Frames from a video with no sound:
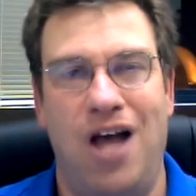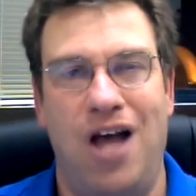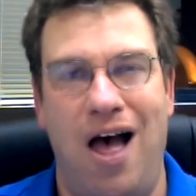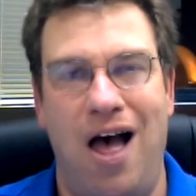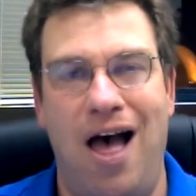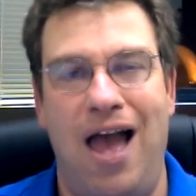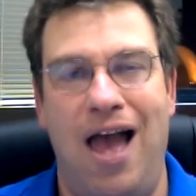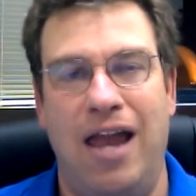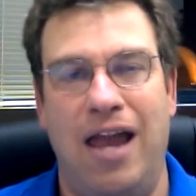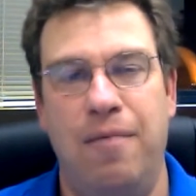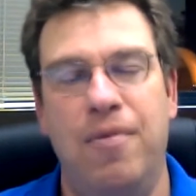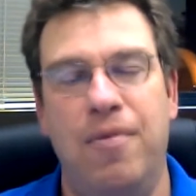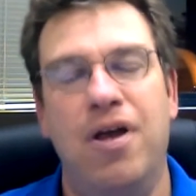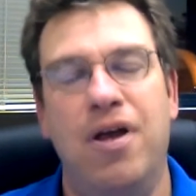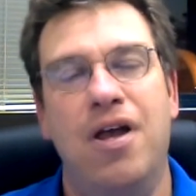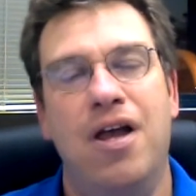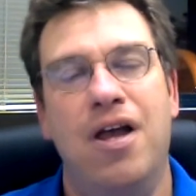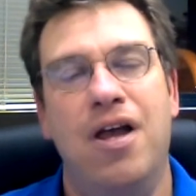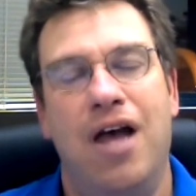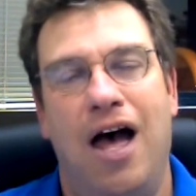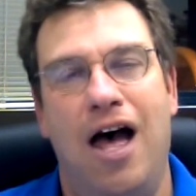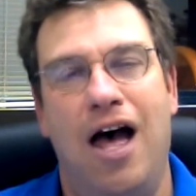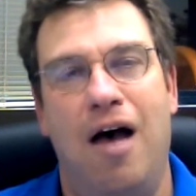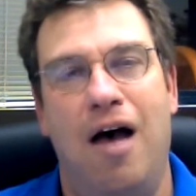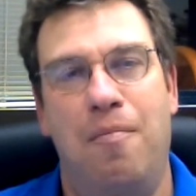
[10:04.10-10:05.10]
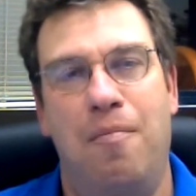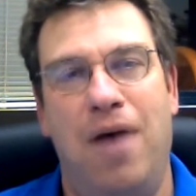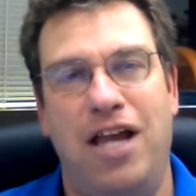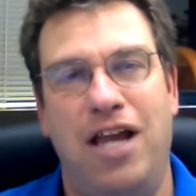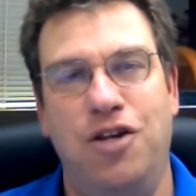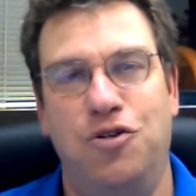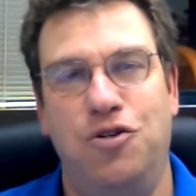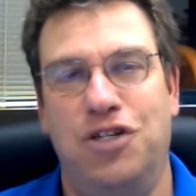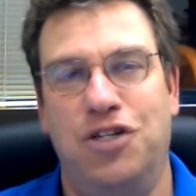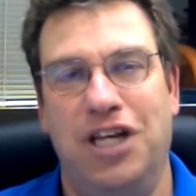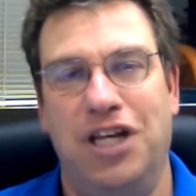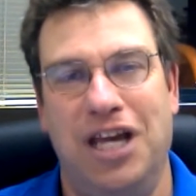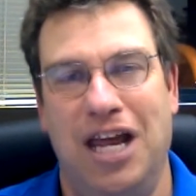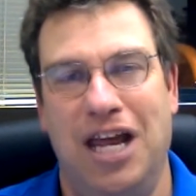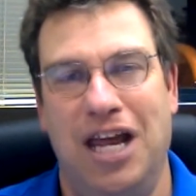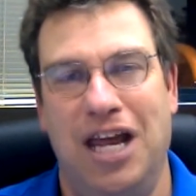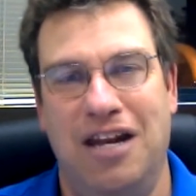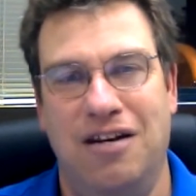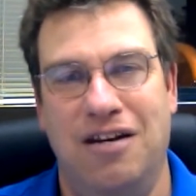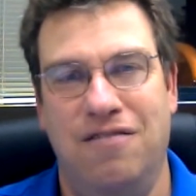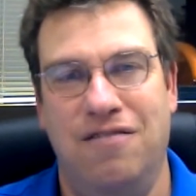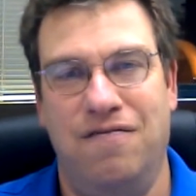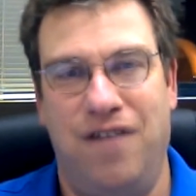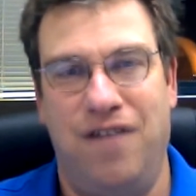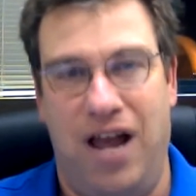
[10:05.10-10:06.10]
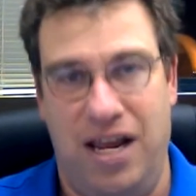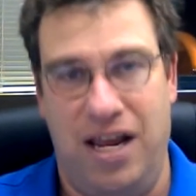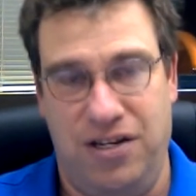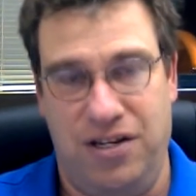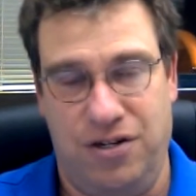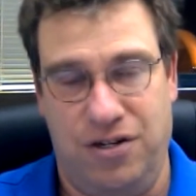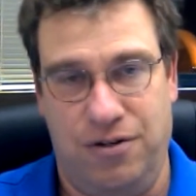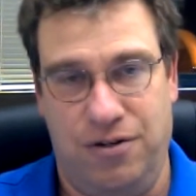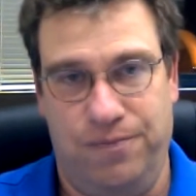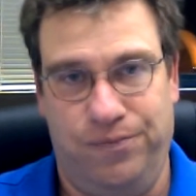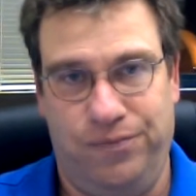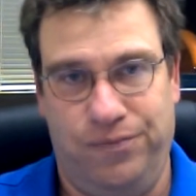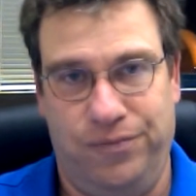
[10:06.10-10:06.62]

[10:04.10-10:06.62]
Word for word: time by using an advisor.